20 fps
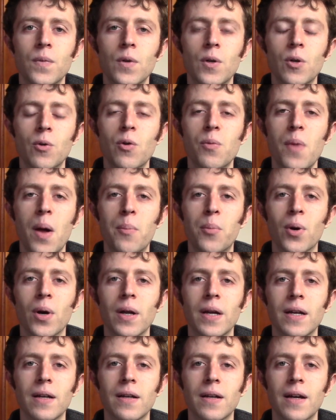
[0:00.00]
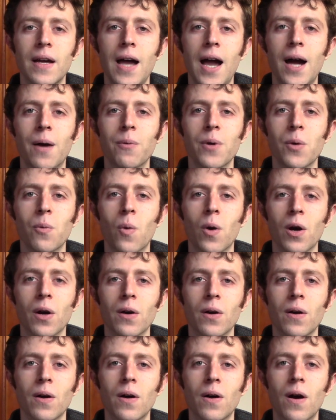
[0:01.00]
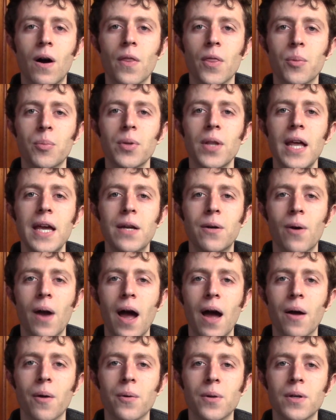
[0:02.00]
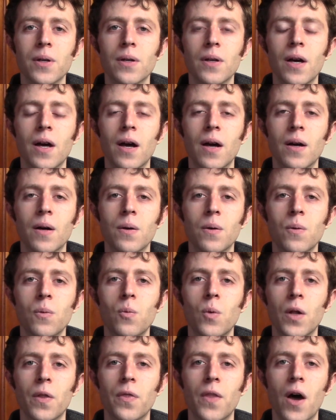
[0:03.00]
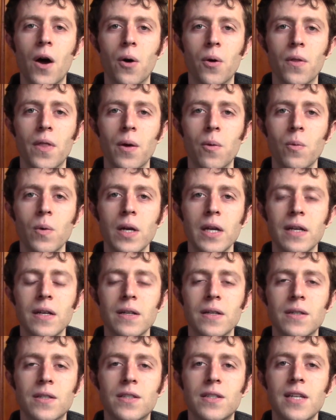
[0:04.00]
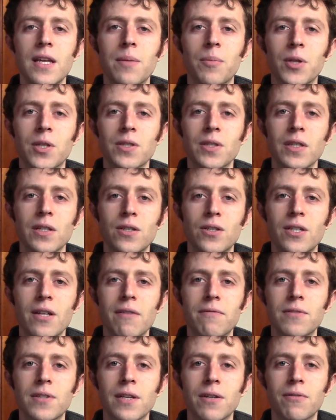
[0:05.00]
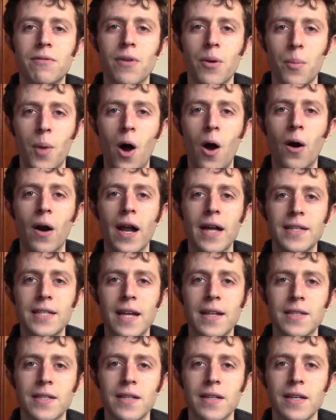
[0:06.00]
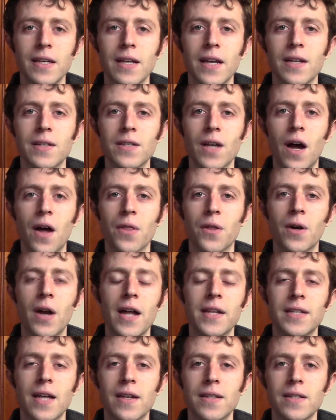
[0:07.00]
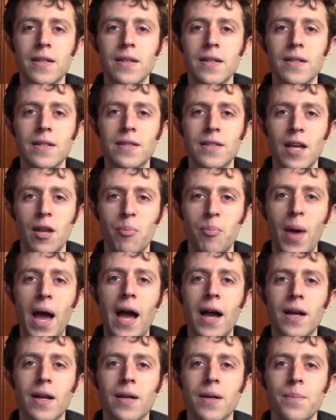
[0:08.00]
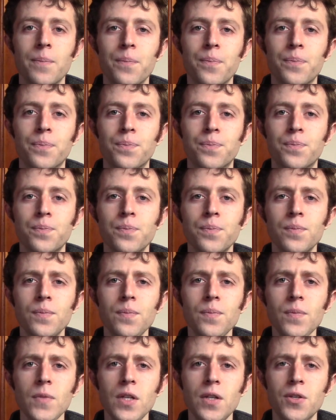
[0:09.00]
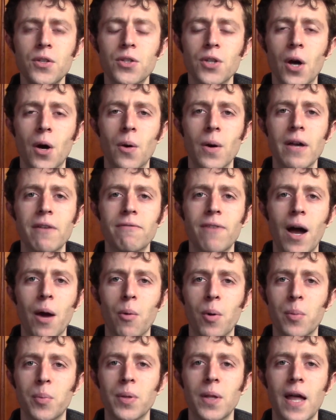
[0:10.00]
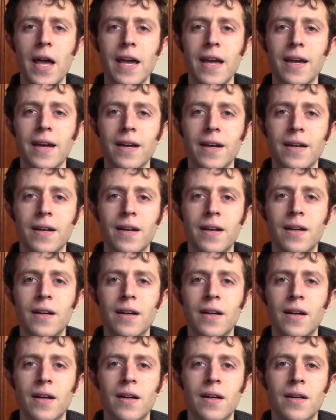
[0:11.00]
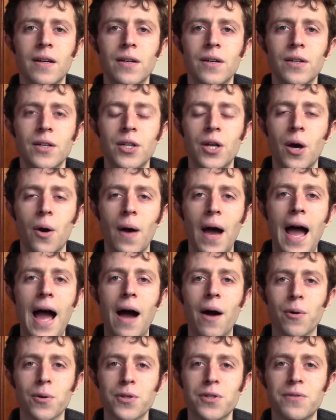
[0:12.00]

Remembering how we were on the playground, we'll know that we seamlessly shifted from our identity into other identities and back. So if I were playing, house,